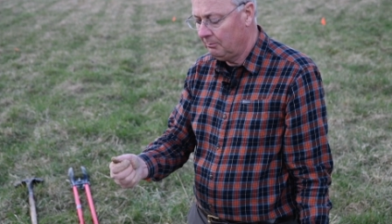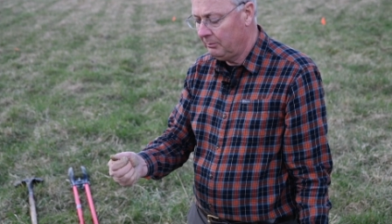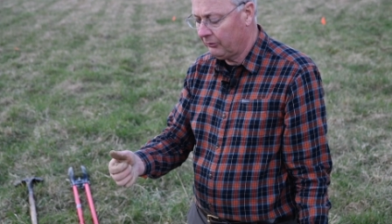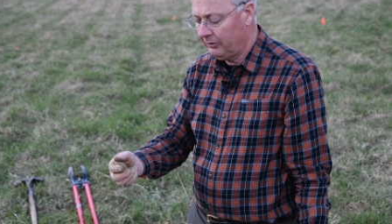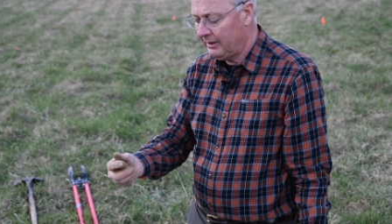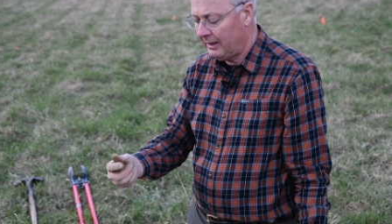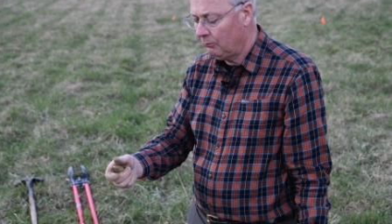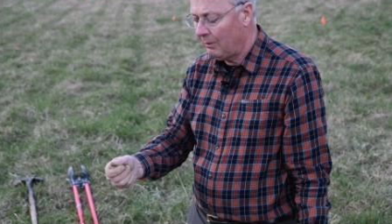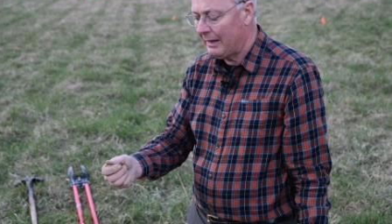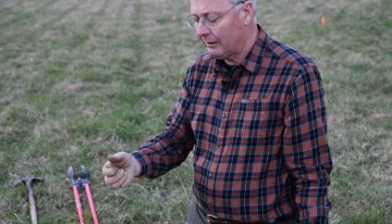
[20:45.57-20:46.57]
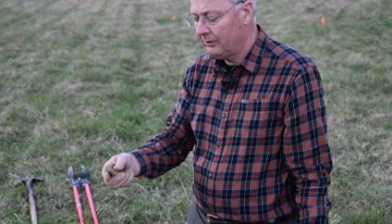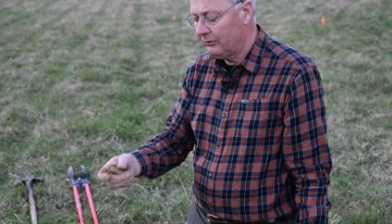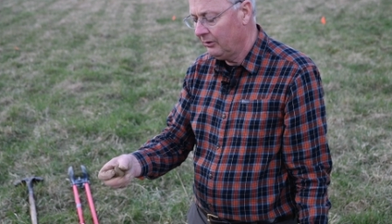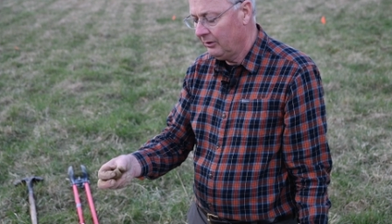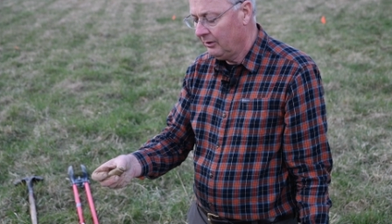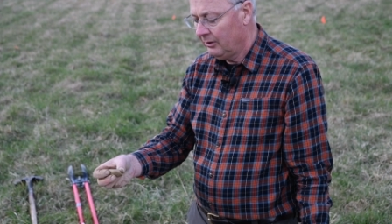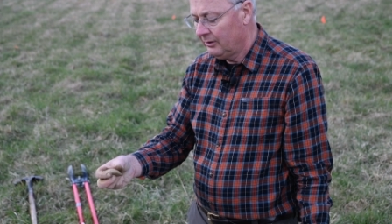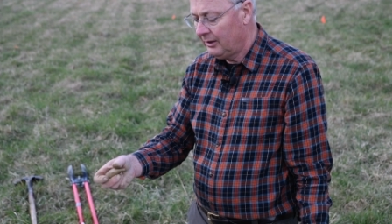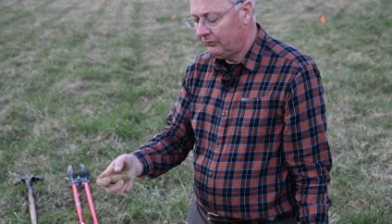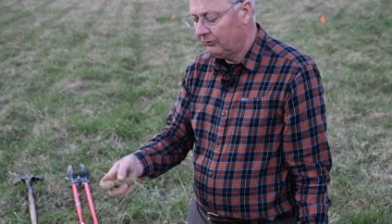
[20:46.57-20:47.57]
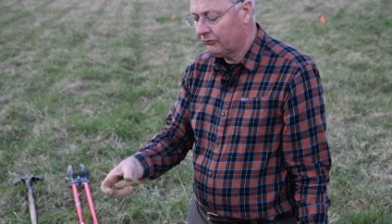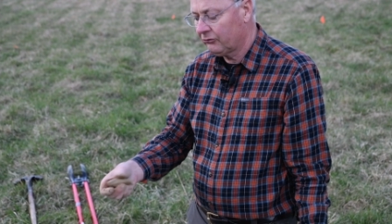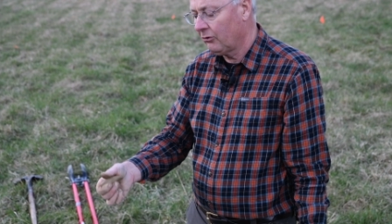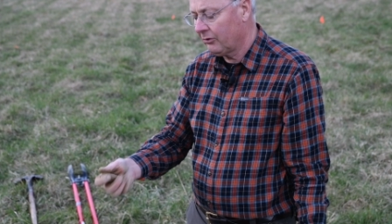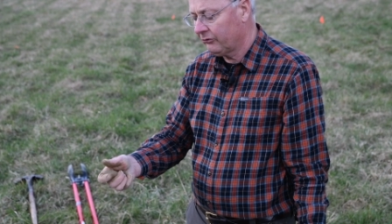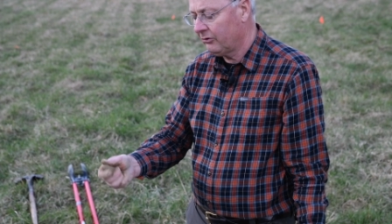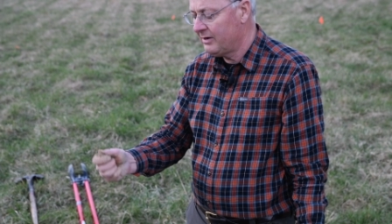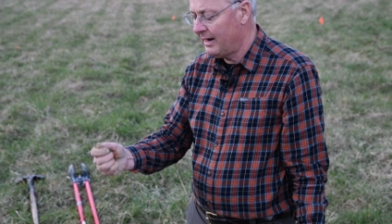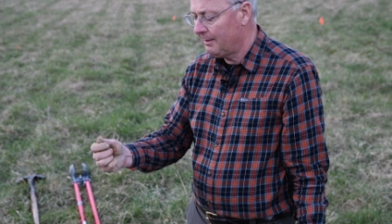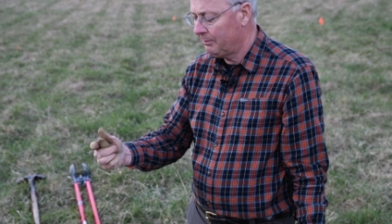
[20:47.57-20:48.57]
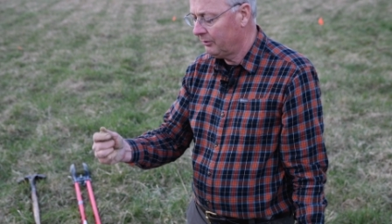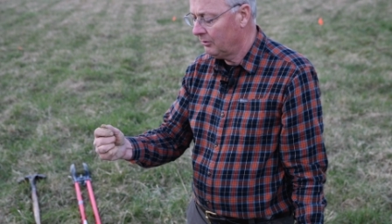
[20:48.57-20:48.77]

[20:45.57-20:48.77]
building a wetland that your soils are damp.